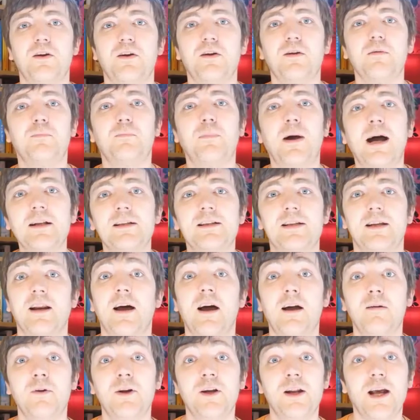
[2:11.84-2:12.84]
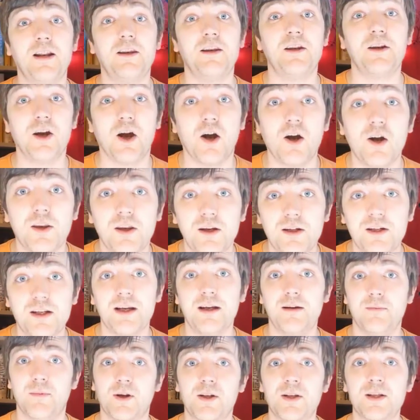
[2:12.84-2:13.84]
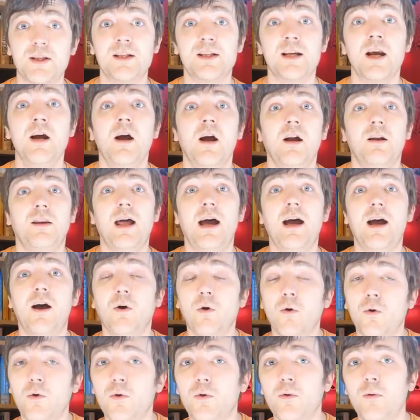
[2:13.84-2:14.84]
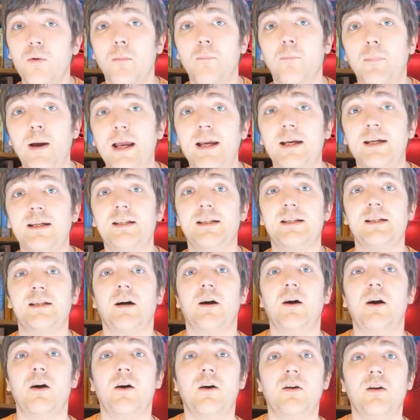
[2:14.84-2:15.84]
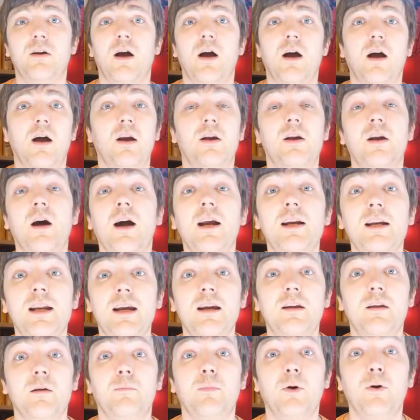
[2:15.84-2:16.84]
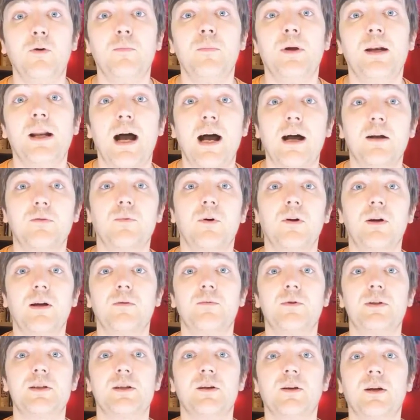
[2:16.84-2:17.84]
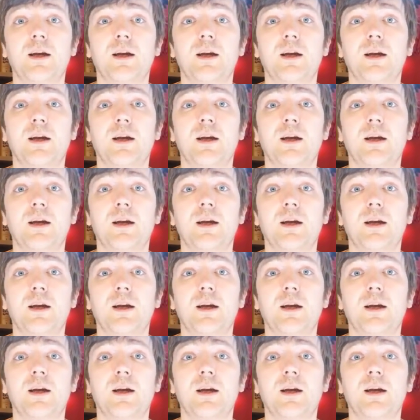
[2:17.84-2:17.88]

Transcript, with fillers: So Pantalaimon and the other daemons, they're all based on uh, an idea that Pullman had while he was